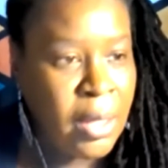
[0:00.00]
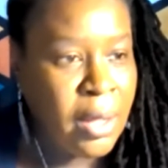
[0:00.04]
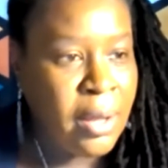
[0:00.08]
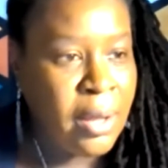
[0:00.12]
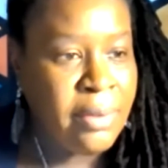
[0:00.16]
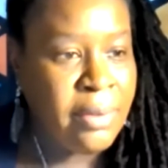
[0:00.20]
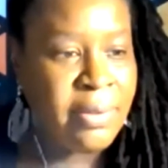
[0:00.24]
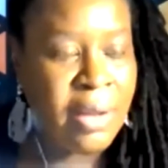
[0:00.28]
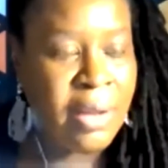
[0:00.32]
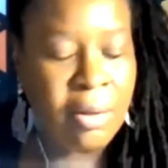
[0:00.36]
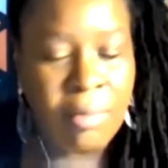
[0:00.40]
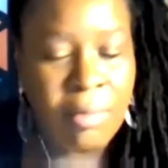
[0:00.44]

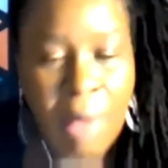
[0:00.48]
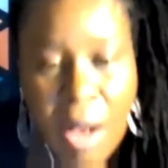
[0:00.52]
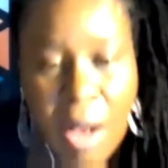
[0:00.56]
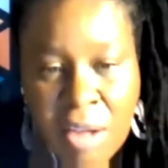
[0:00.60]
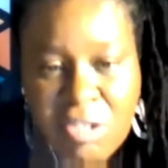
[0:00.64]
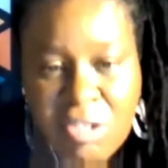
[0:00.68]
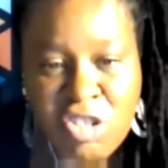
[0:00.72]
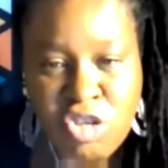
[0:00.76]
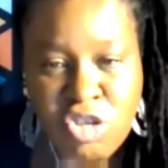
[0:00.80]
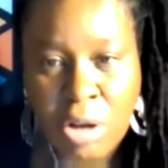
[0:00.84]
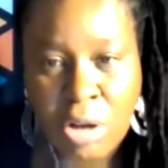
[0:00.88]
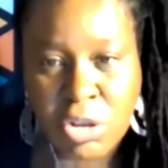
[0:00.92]
And there are
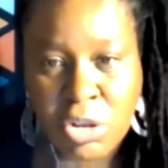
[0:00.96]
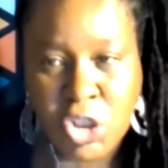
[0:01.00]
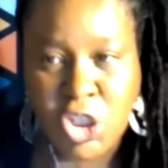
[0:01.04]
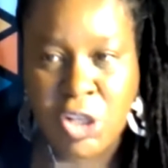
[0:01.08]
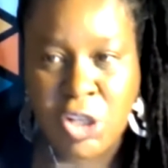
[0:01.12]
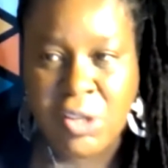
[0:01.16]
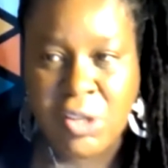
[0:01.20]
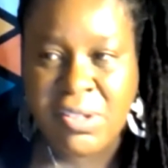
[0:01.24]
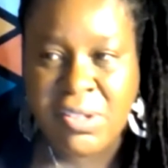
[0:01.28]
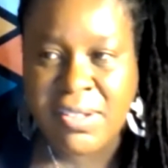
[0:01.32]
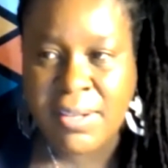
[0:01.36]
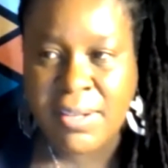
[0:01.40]

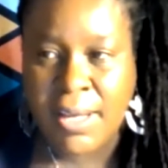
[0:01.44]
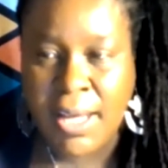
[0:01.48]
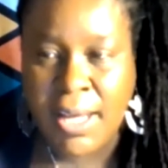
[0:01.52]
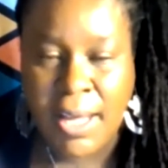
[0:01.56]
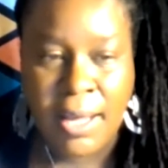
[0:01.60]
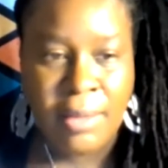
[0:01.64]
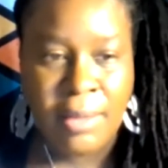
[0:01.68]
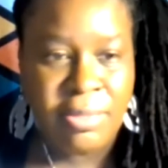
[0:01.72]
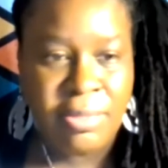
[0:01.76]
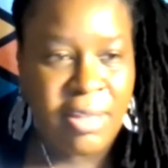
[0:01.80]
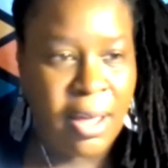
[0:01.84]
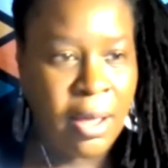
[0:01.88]
structures
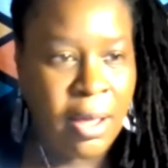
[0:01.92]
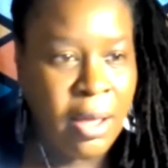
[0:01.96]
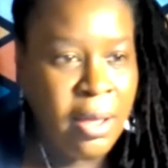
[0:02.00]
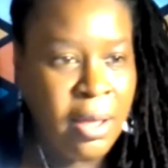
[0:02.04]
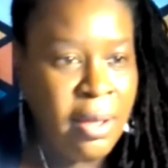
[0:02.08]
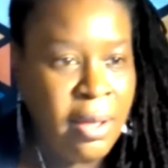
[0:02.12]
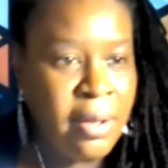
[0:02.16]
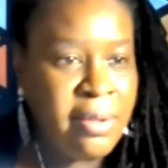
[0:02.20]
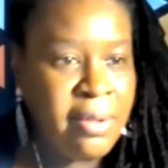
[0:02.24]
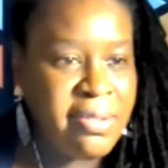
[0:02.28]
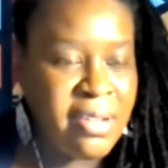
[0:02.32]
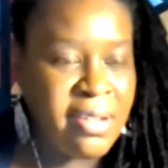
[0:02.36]
here that
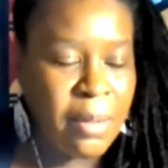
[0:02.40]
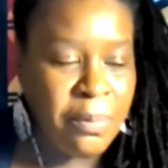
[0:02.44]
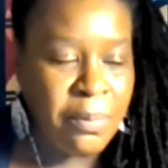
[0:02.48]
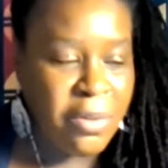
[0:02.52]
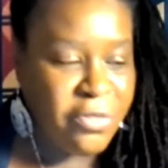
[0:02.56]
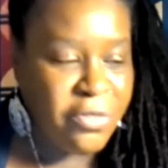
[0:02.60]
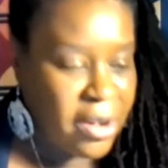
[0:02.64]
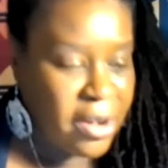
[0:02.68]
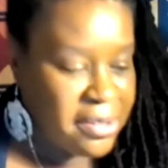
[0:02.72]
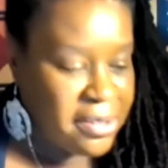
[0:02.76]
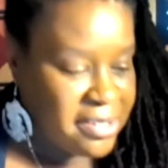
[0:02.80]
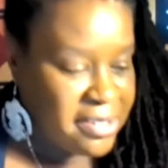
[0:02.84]
some
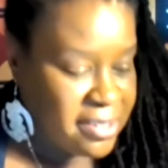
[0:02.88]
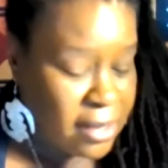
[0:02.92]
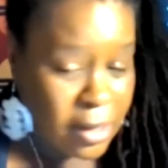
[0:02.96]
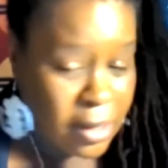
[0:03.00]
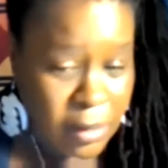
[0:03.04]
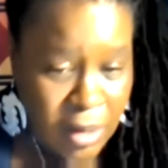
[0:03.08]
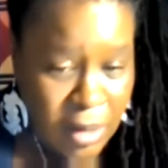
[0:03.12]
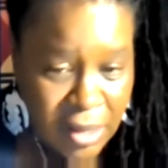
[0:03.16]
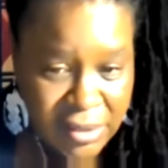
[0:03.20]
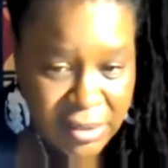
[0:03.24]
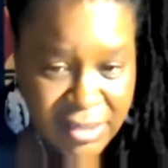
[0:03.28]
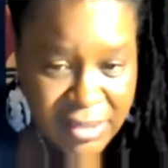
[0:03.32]
of us,
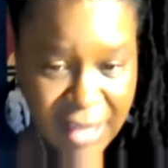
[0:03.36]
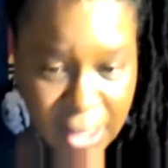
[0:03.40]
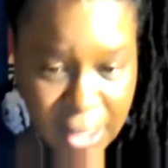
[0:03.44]
it's